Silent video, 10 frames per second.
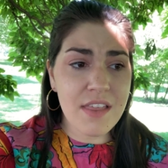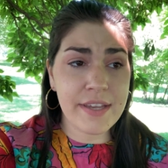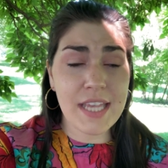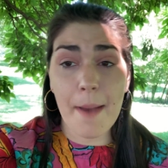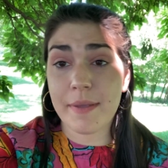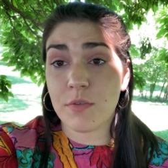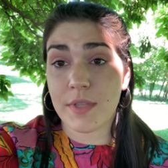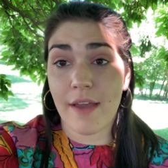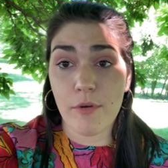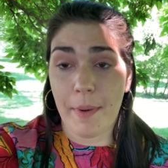This happens
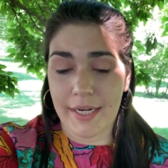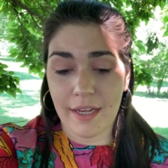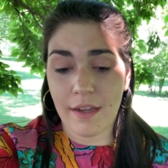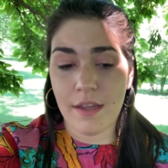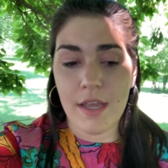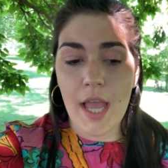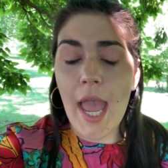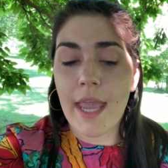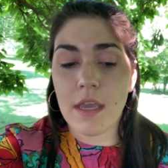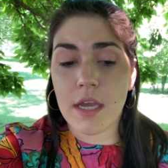with everybody
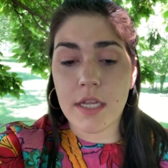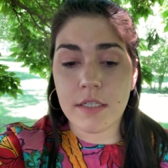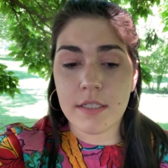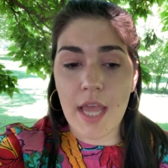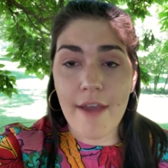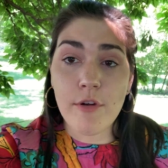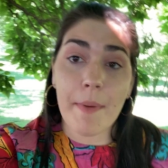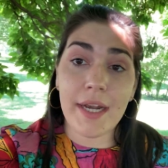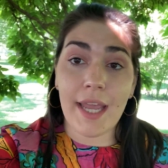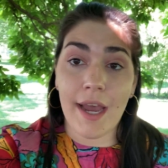and
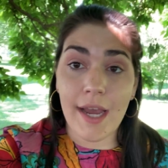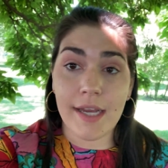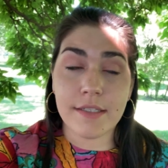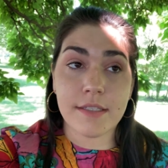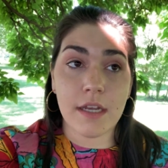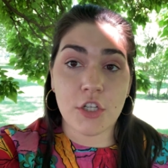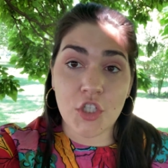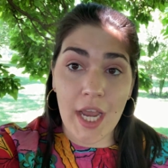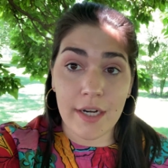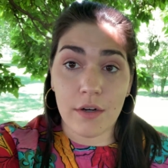everybody has a
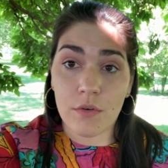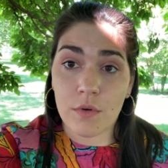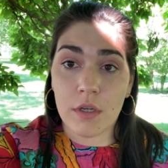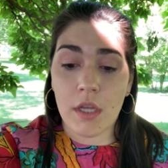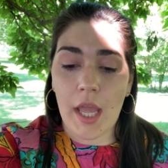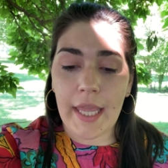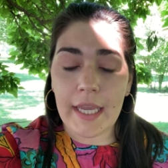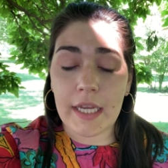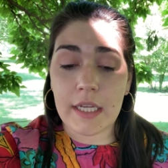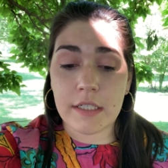shadow
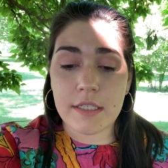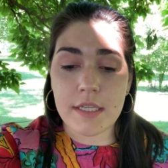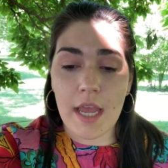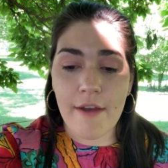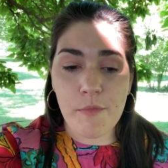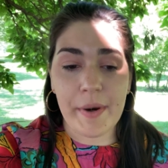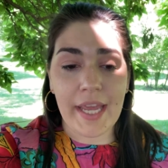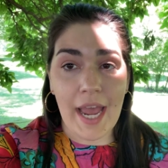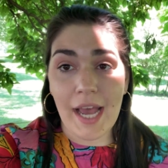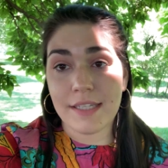and
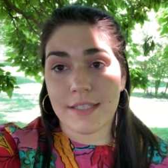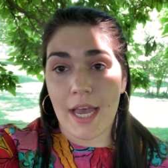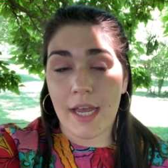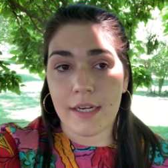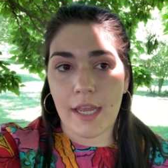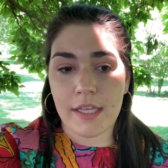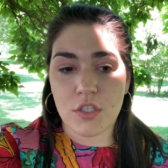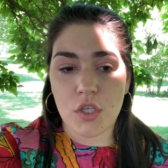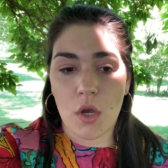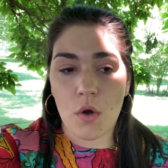everybody has that. And
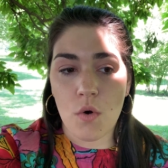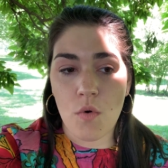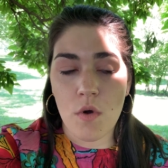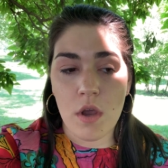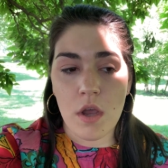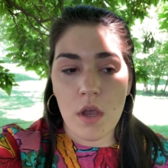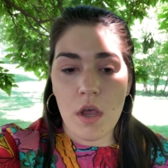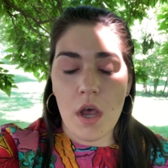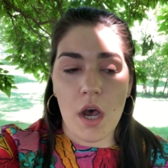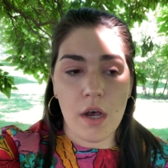so
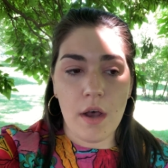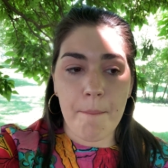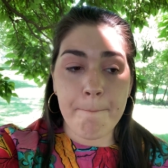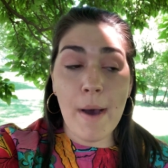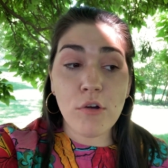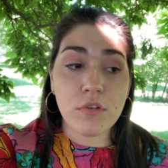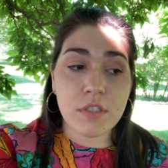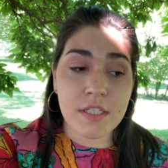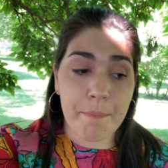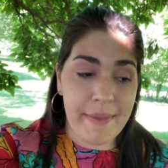
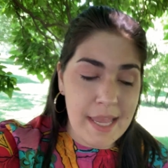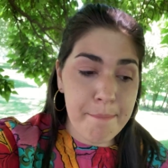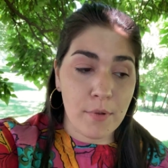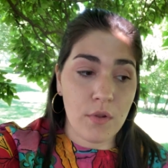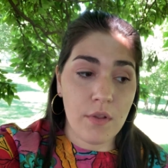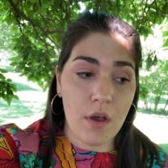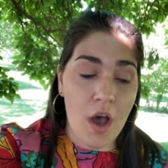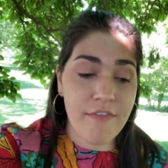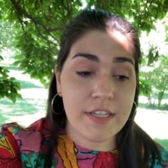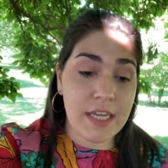most people
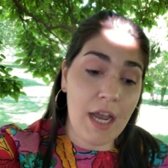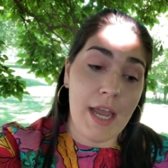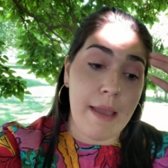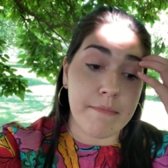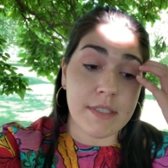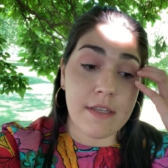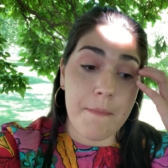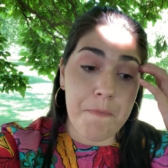oftentimes